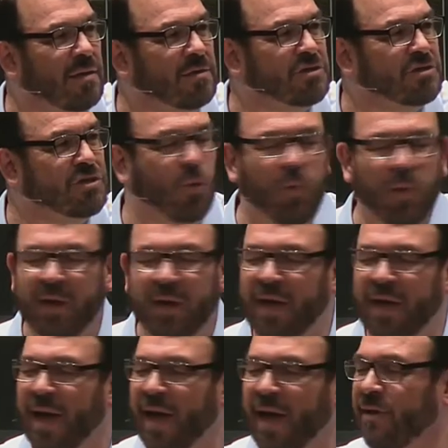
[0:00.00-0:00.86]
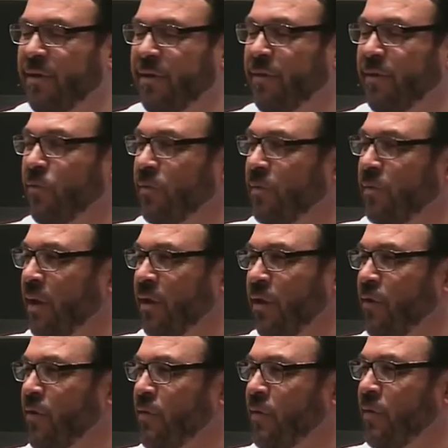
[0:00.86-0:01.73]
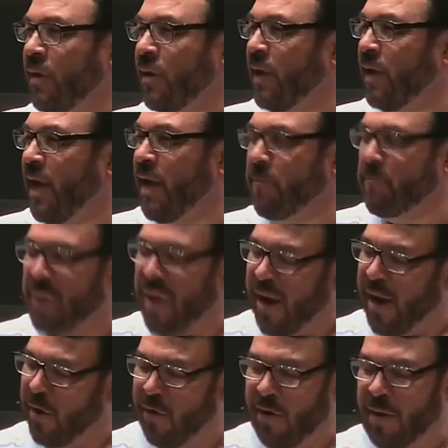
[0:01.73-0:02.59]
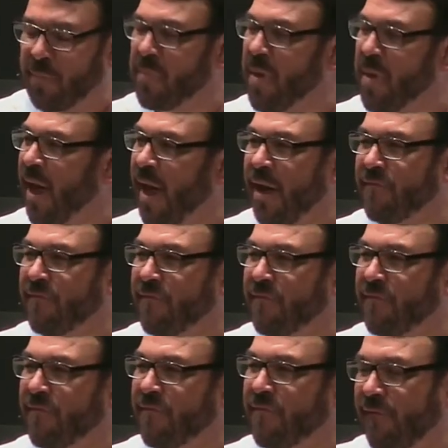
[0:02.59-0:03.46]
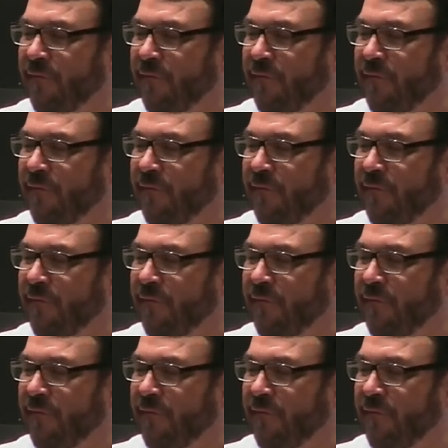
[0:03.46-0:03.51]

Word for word: So what did God do? He paired up every